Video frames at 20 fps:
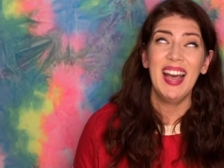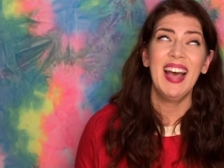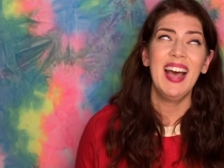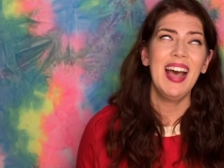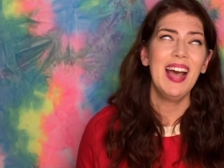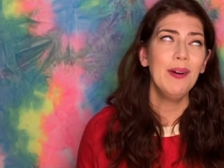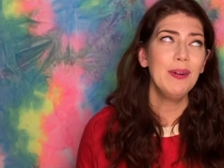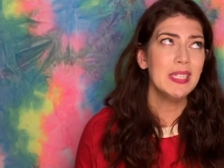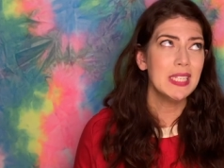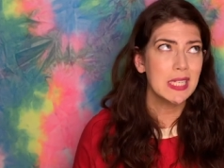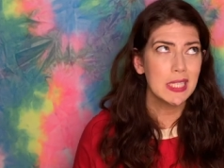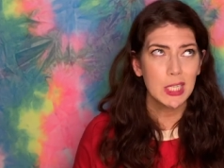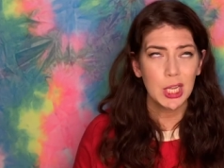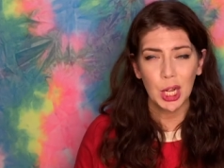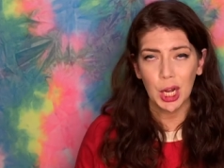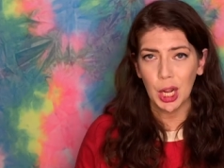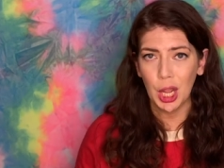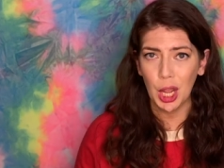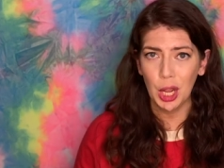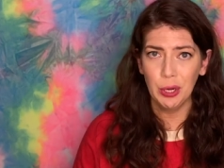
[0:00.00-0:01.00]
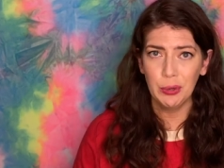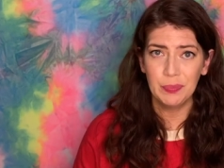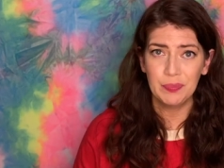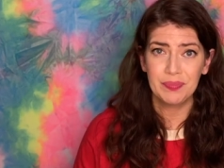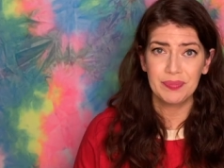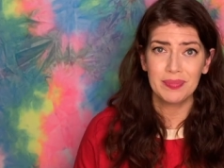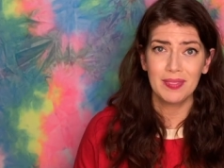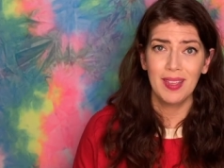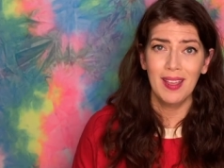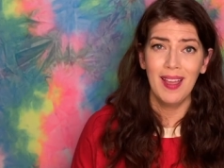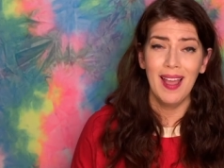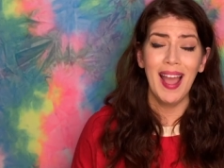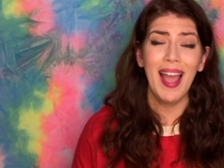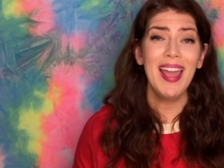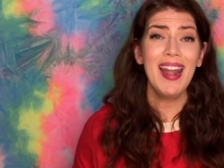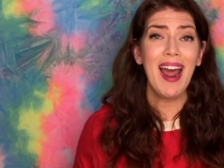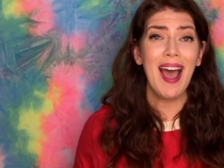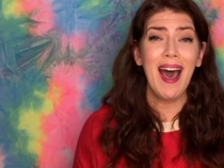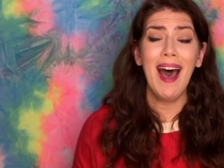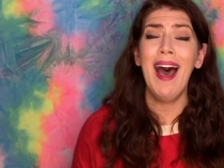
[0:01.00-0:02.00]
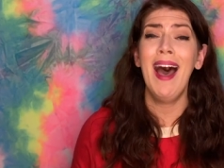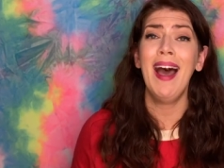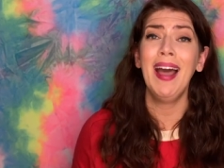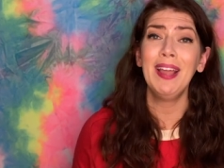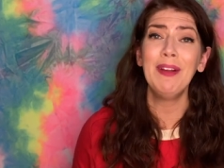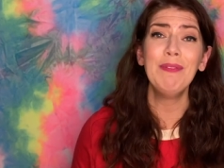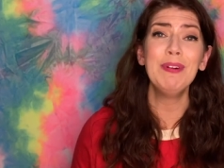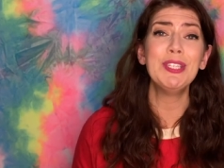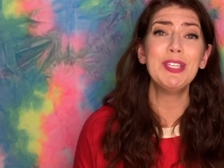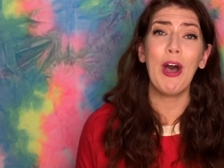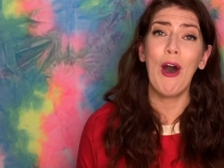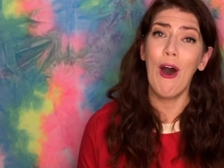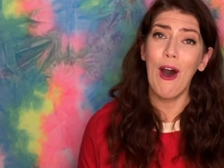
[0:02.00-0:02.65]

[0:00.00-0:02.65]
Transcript: How is this gonna go? And I was